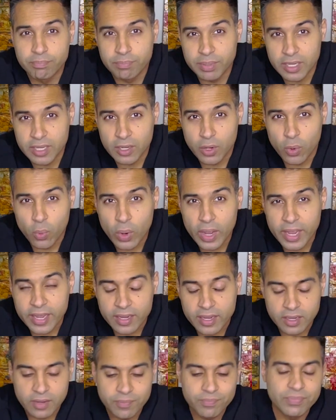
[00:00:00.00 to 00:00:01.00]
being
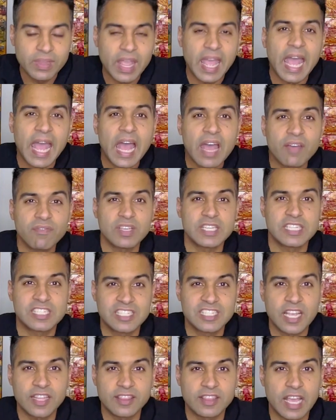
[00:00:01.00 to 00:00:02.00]
awake. Having
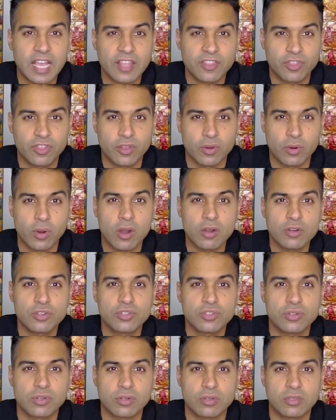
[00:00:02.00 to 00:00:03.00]
said that, there are
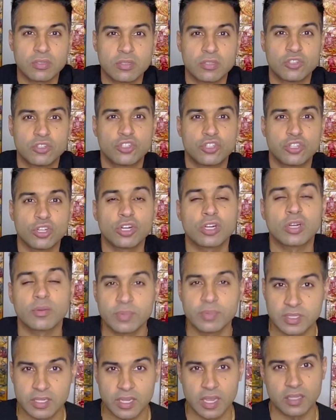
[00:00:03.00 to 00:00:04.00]
certain
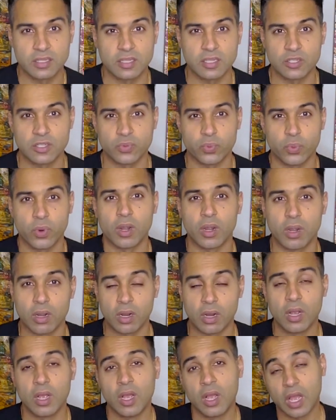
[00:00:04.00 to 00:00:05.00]
circumstances
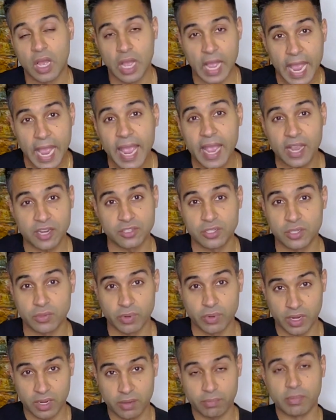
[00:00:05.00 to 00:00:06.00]
where I actually
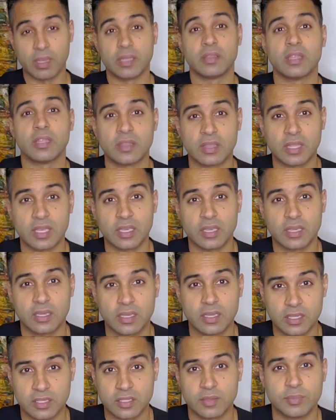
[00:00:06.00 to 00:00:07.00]
recommend that they
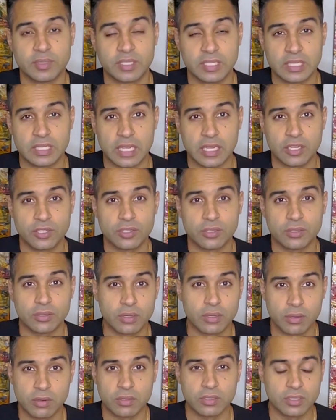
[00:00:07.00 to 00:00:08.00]
get some sedation or
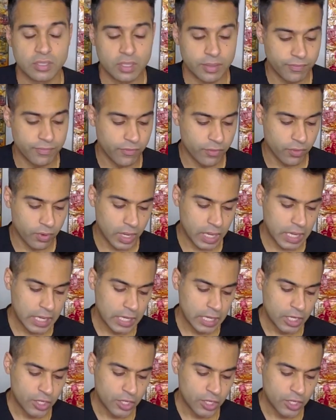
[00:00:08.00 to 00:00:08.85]
go to sleep for it.